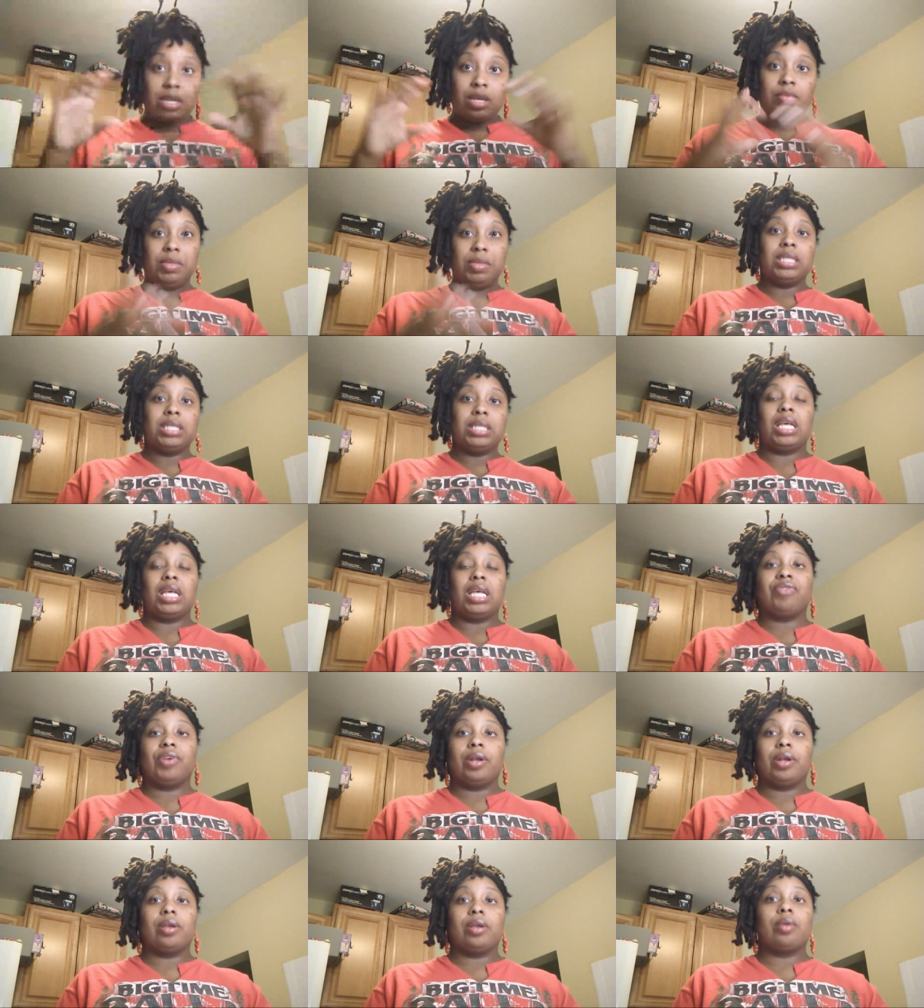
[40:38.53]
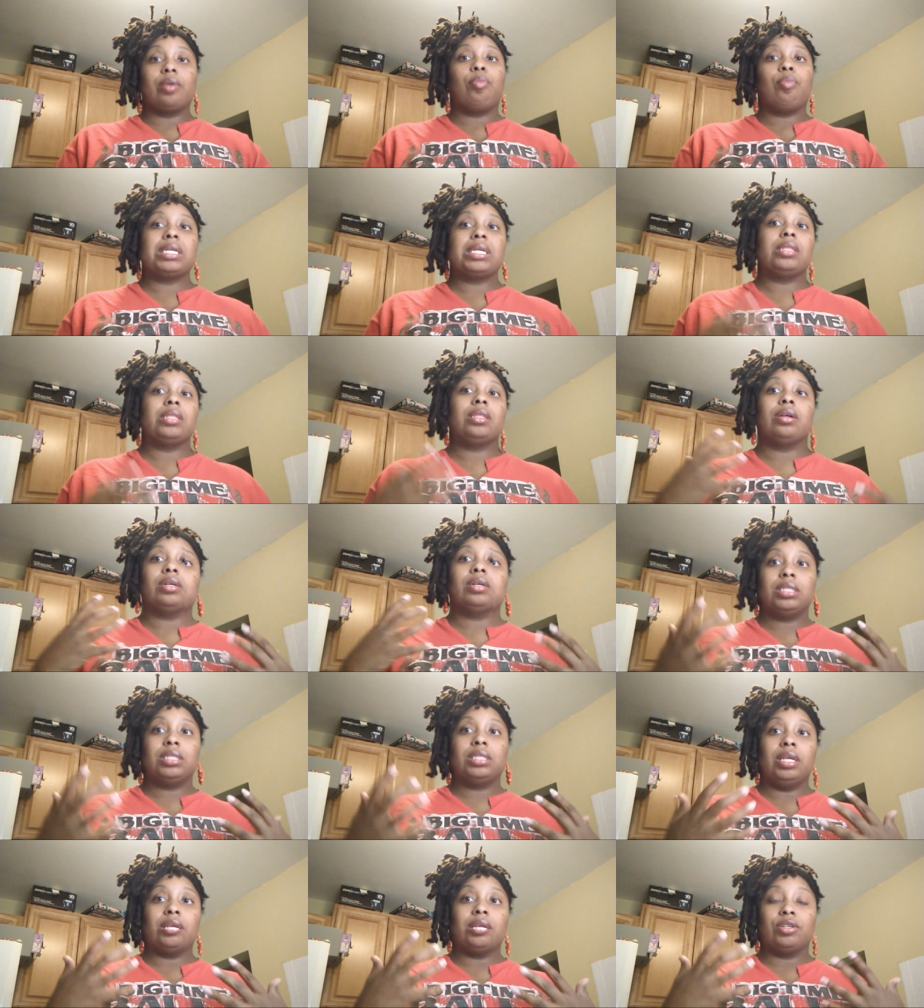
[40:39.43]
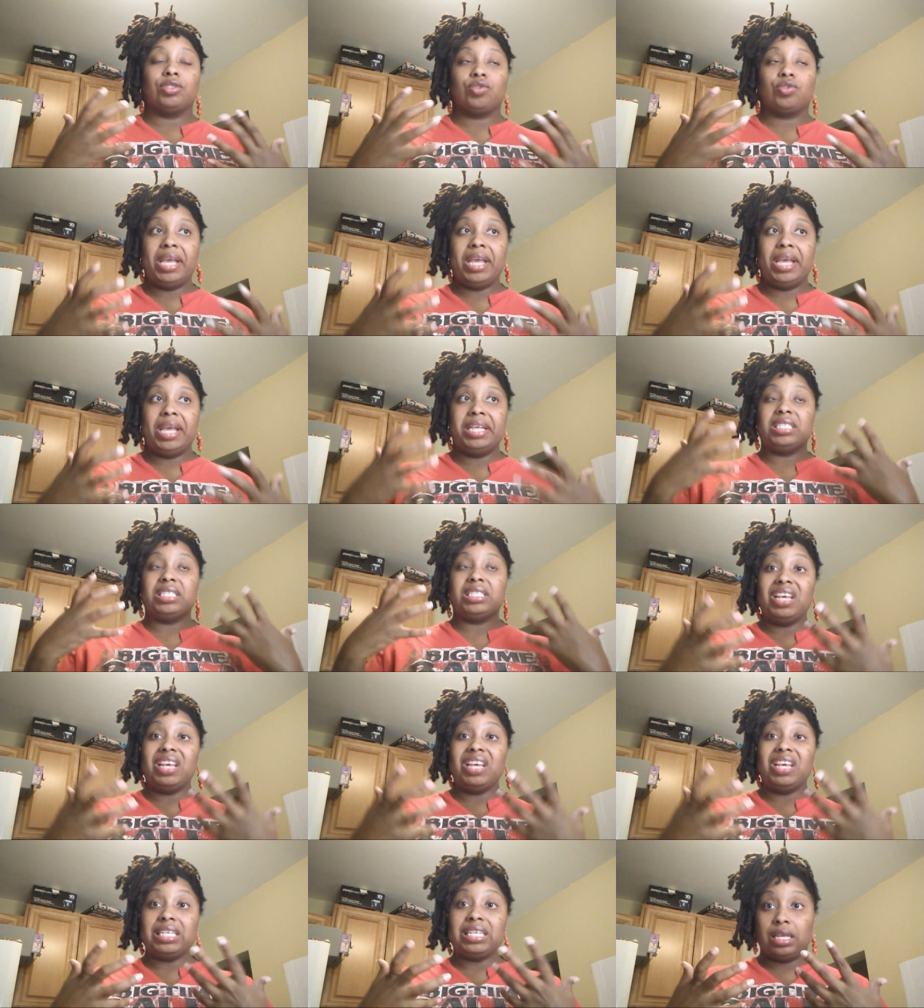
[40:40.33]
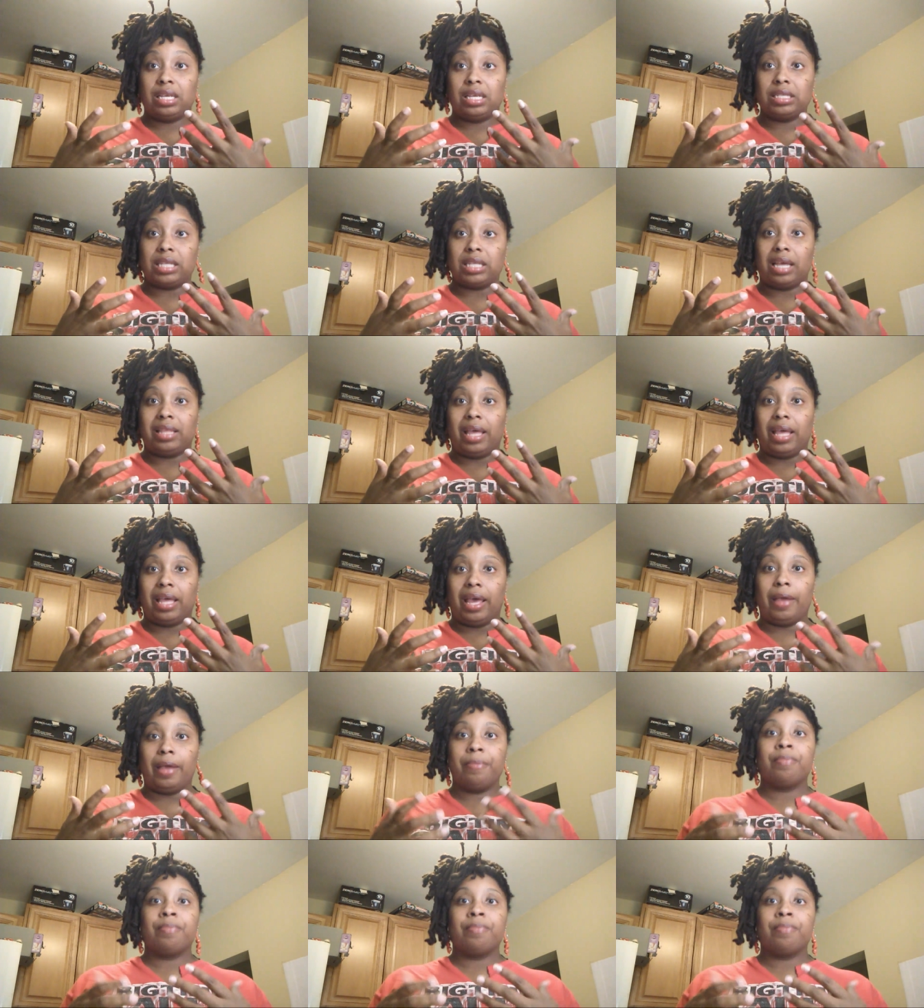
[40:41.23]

Because that's very important, and there's ways to fix things like that.